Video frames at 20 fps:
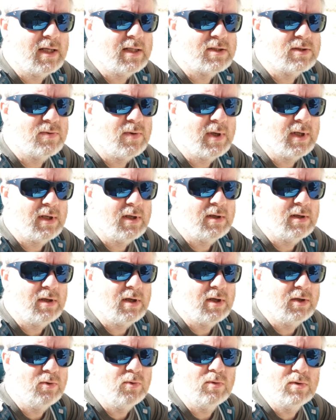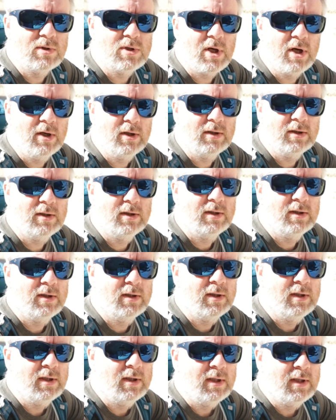It's quite an old town,
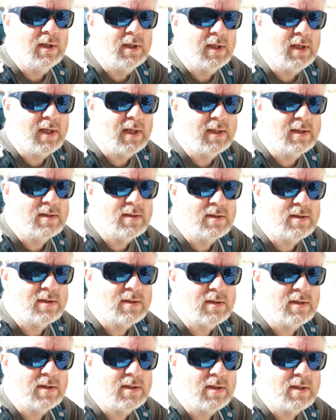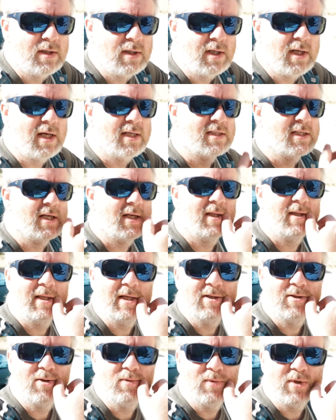and it has a
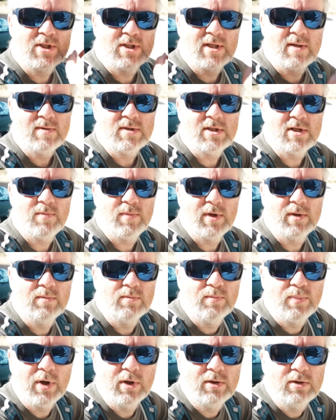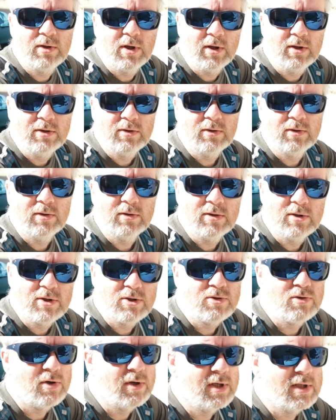cathedral which seems to have been burnt out or
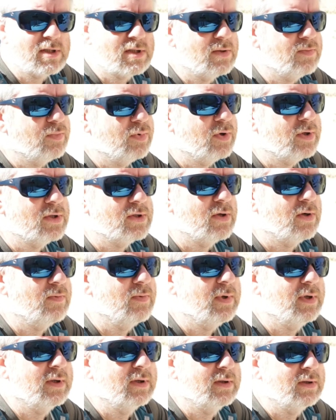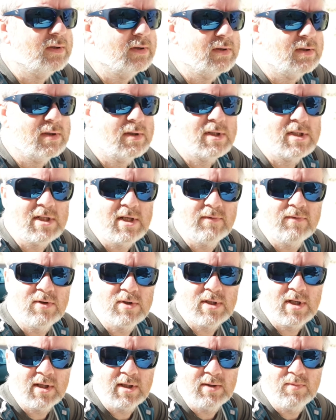destroyed at some point, so I want to see if
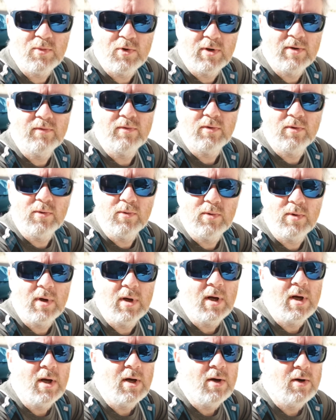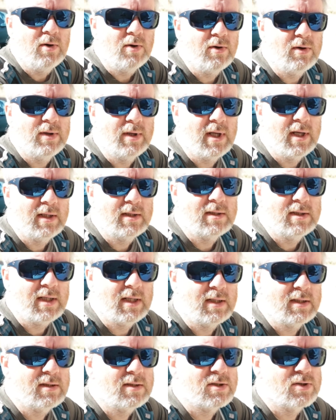there's any more info on that to
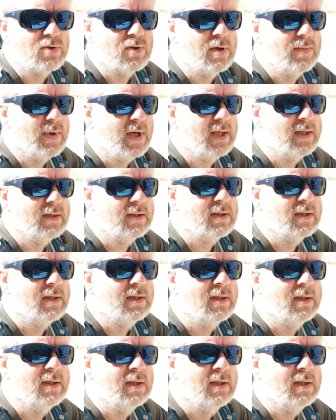get the story behind it.